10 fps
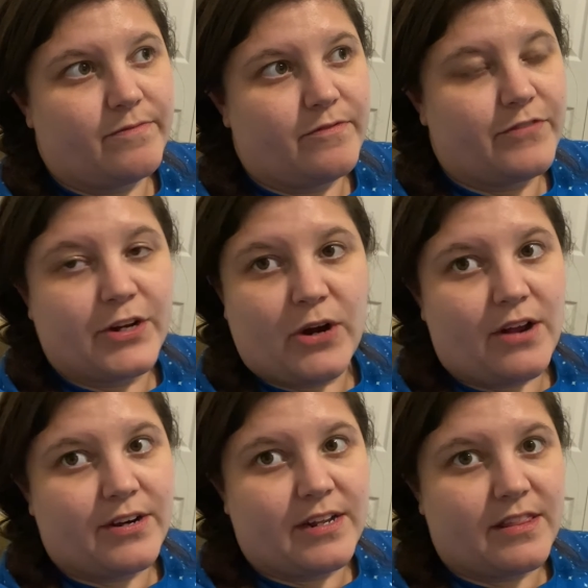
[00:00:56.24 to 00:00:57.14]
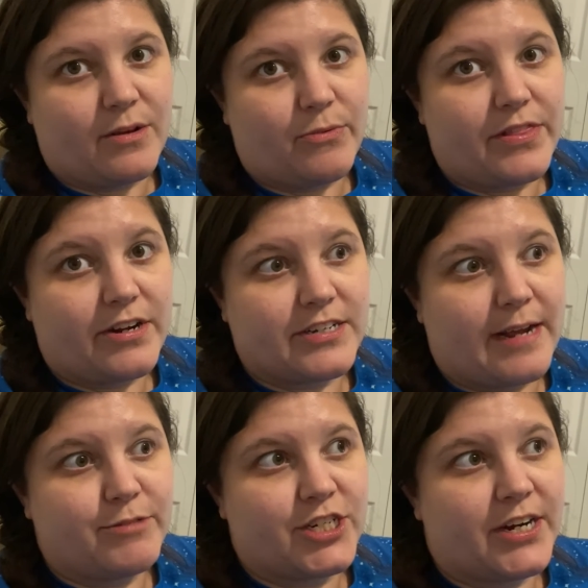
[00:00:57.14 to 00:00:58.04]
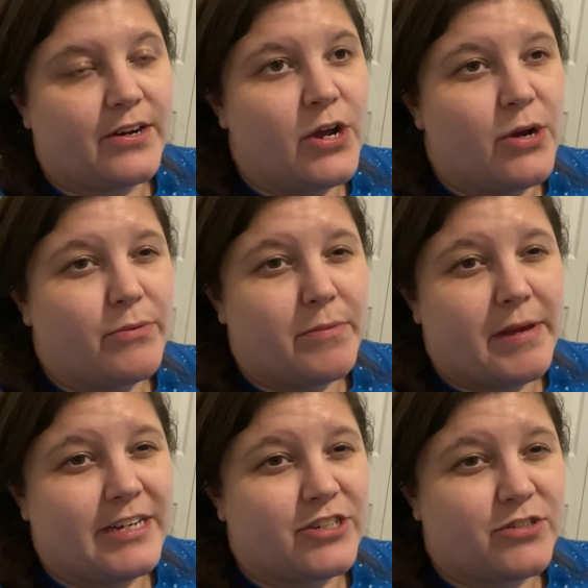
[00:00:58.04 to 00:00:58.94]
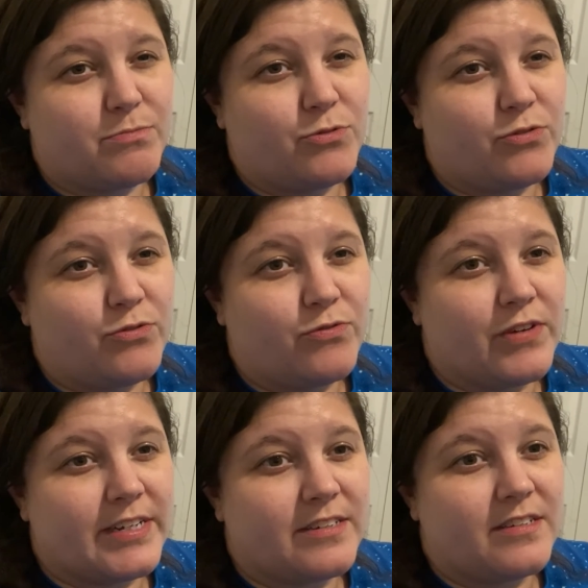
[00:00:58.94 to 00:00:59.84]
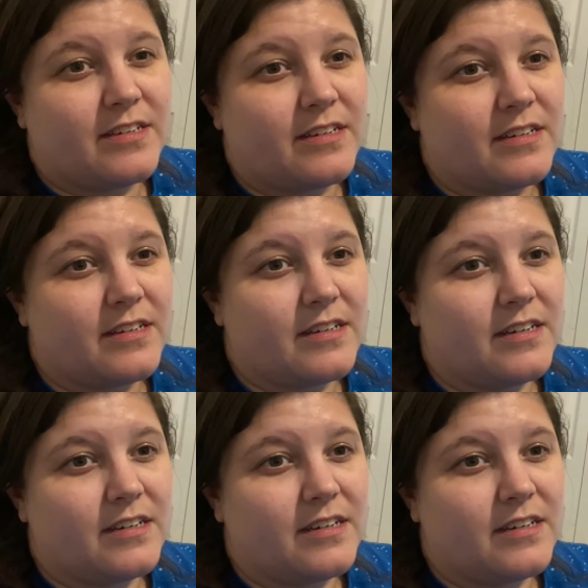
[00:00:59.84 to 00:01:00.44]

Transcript: figure out anything with their timeshare, we may just move it to